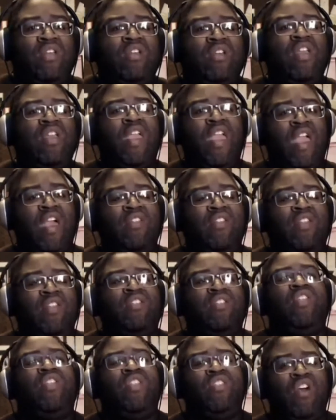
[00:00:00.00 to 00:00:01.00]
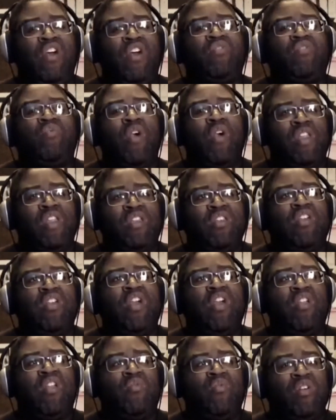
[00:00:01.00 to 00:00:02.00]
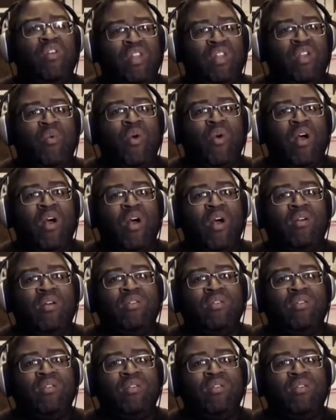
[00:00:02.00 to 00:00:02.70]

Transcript: does run and gun really well.